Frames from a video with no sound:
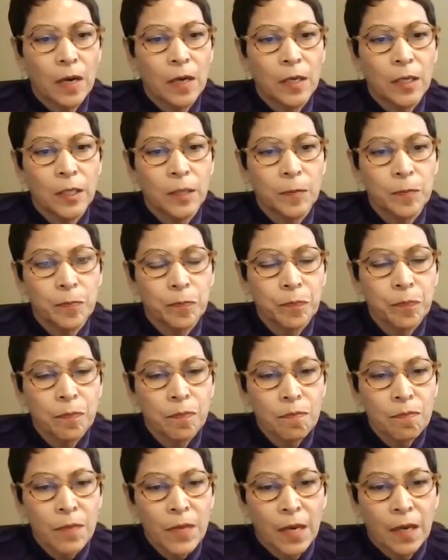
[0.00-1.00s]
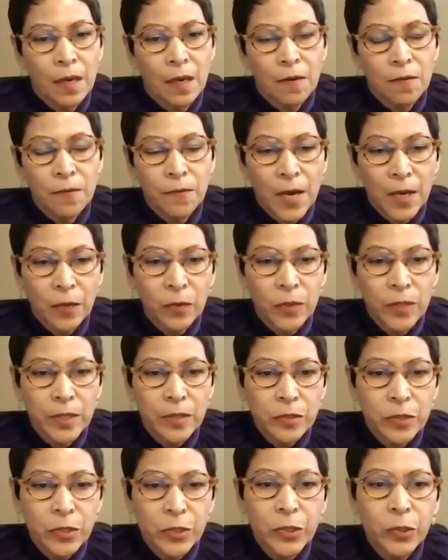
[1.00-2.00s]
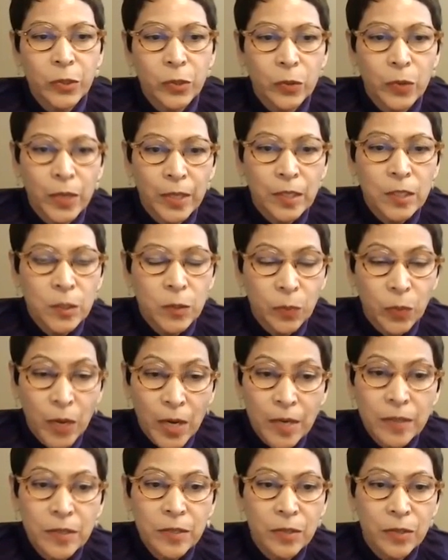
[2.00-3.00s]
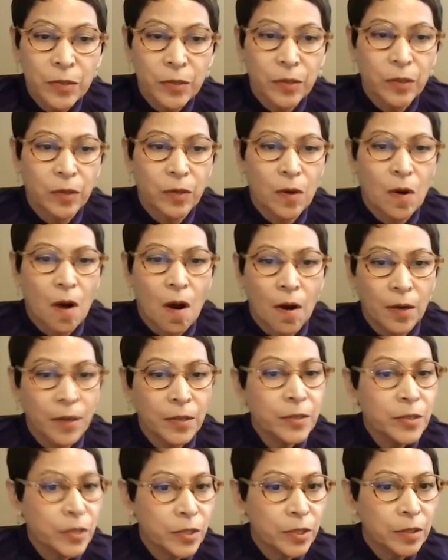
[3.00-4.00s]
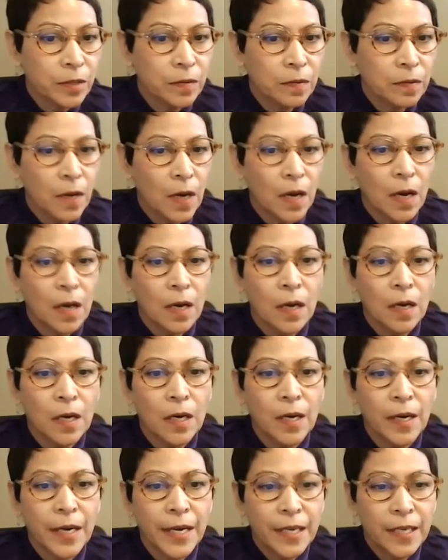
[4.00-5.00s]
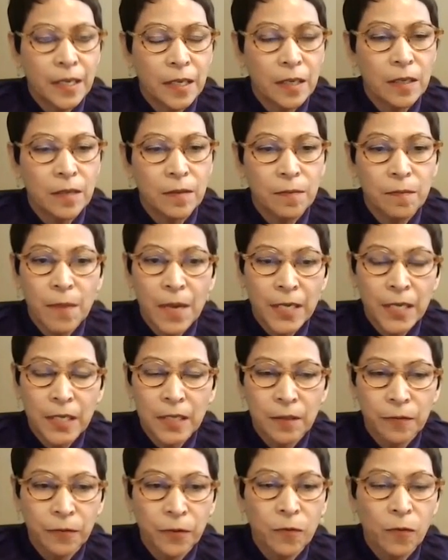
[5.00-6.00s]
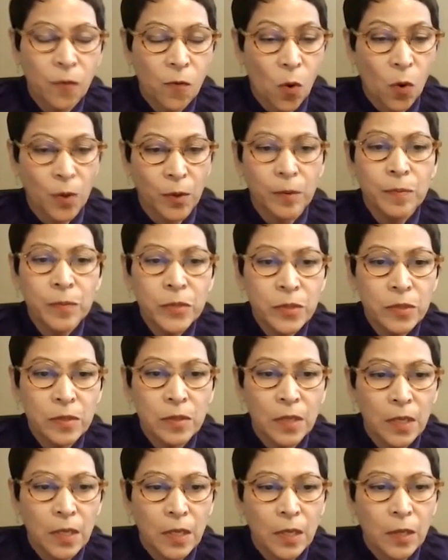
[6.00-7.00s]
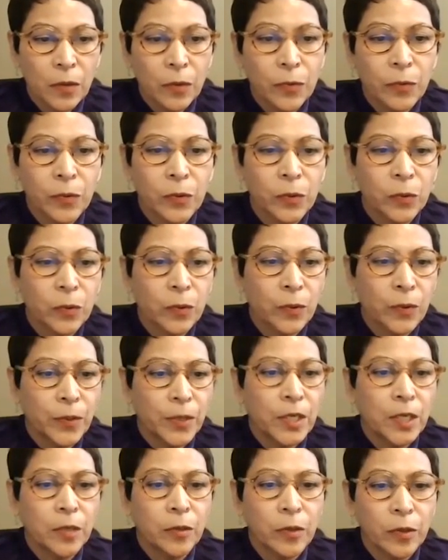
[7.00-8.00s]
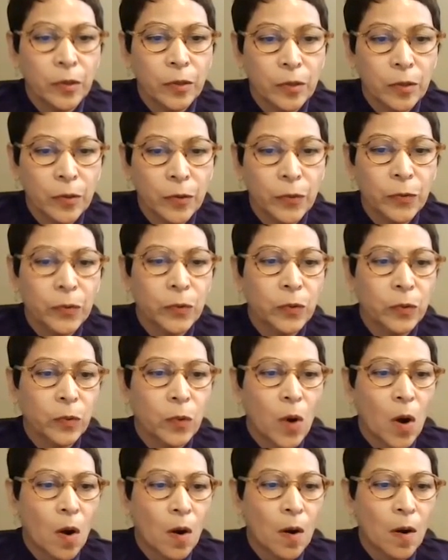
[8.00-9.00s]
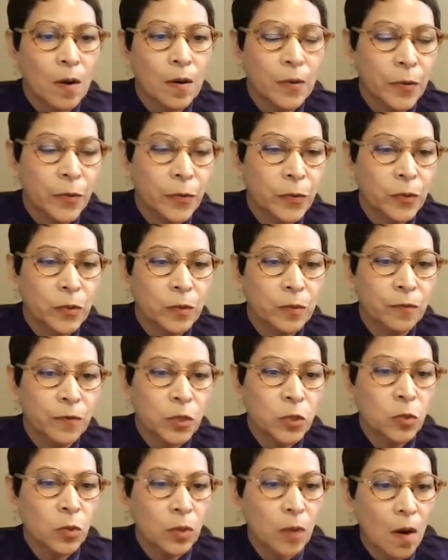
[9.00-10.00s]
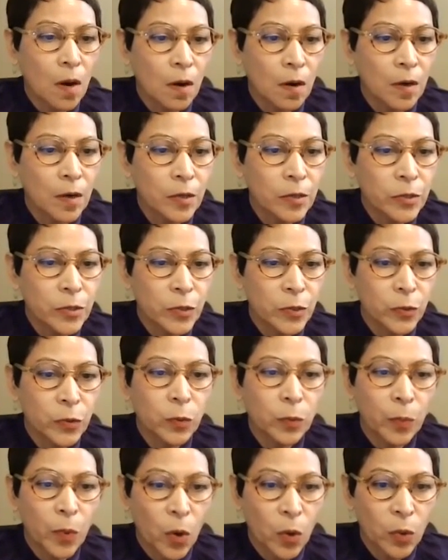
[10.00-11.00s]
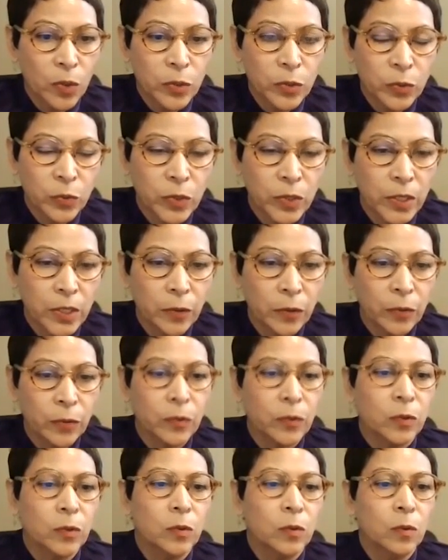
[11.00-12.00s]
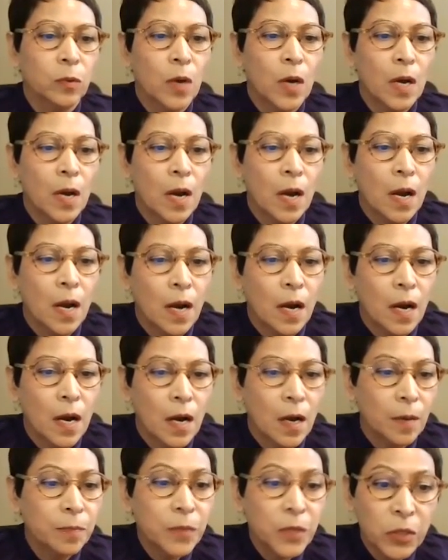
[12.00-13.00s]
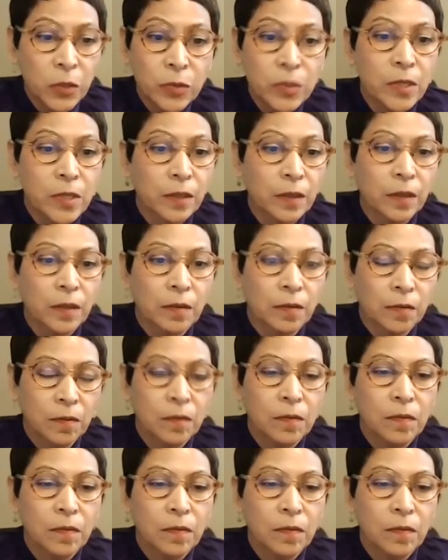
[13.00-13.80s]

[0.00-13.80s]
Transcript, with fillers: um, veterans to express their art uh, in many different forms through theater, through art, through visual arts, through poetry, through uh, music.